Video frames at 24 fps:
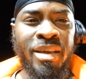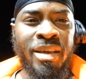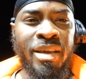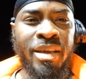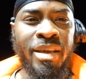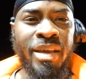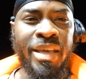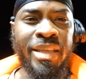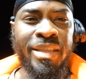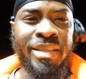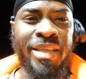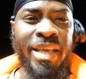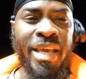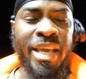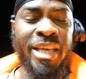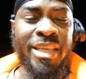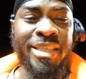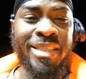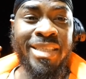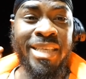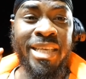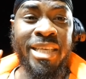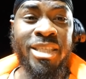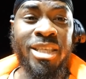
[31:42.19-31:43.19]
it takes
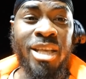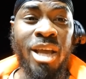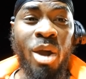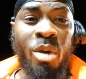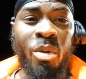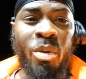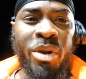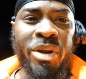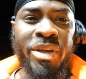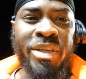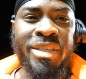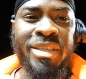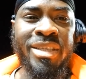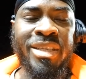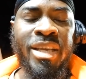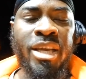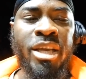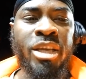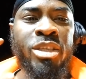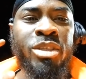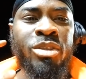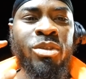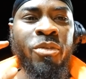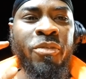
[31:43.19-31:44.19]
six hours
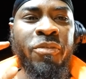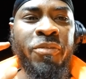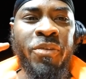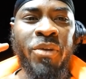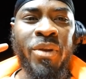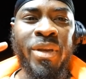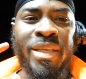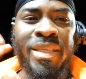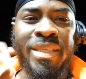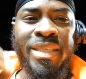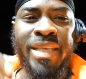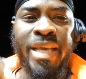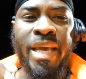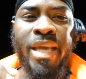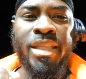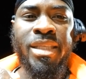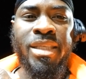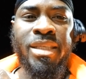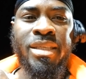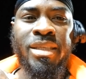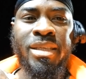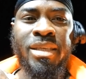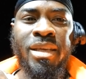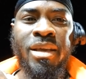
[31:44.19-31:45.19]
to fully set,
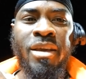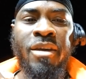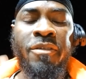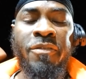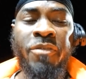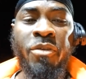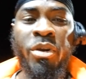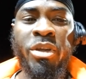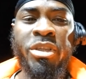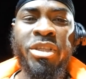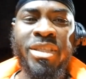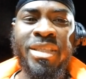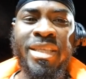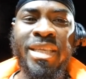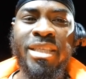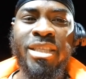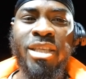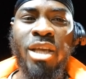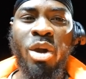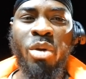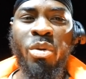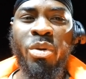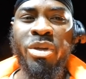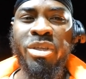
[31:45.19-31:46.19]
four to six
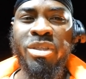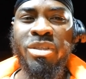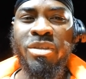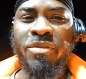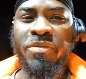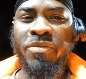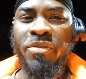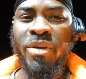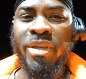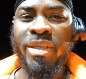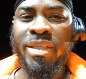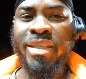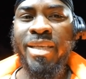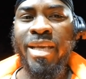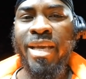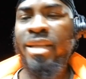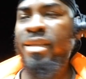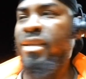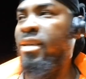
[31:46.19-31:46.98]
hours to fully set.